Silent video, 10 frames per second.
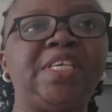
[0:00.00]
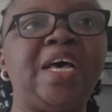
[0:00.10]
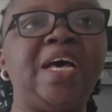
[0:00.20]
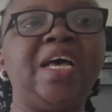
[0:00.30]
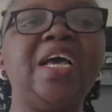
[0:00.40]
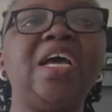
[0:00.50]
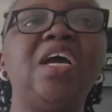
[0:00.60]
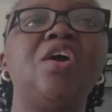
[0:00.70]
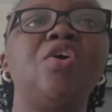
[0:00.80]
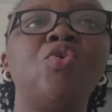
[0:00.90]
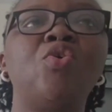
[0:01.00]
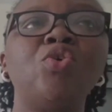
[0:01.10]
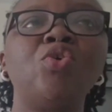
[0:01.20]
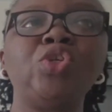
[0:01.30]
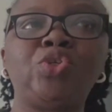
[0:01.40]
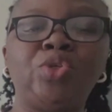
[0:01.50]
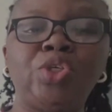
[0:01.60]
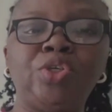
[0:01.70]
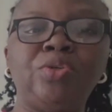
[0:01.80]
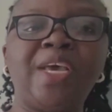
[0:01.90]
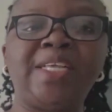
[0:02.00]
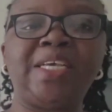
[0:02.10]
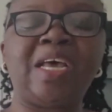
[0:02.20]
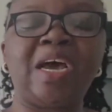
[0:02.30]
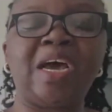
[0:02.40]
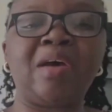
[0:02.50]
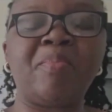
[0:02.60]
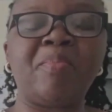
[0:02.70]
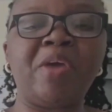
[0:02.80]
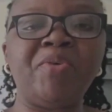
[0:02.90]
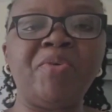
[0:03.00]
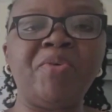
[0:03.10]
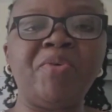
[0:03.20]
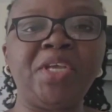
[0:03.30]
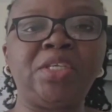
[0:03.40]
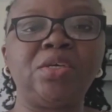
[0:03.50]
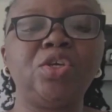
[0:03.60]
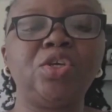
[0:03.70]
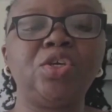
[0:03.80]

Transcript: visa, go to the United Arab Emirates